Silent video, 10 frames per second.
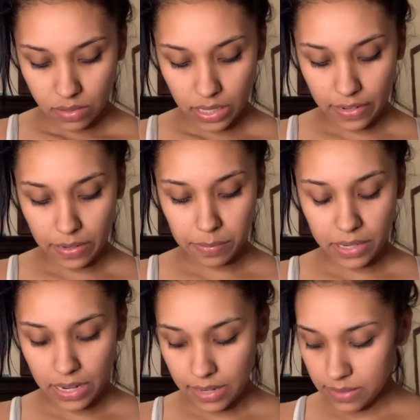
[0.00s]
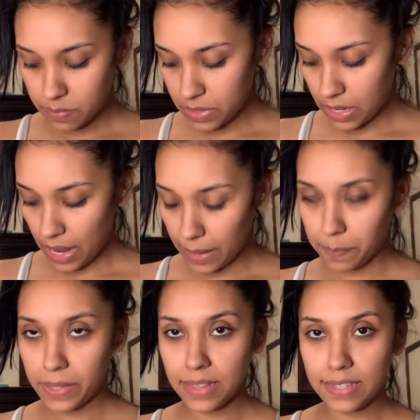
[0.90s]
Everybody has been
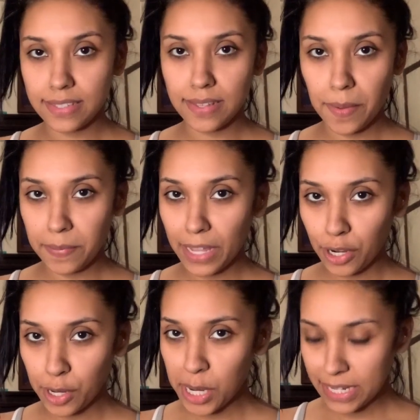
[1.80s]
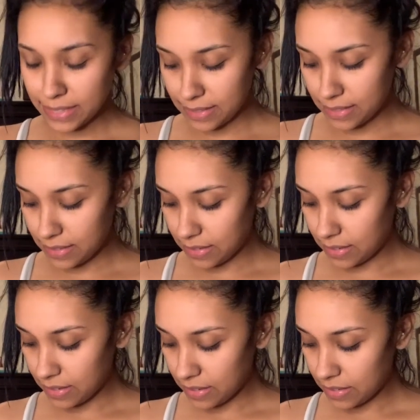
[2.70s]
hyping this up like crazy.
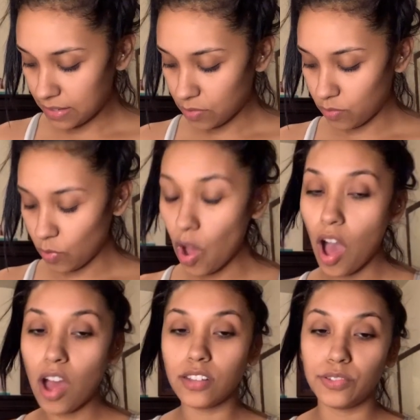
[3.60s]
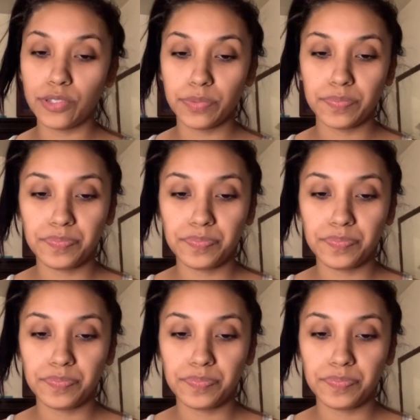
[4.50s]
Well, on YouTube.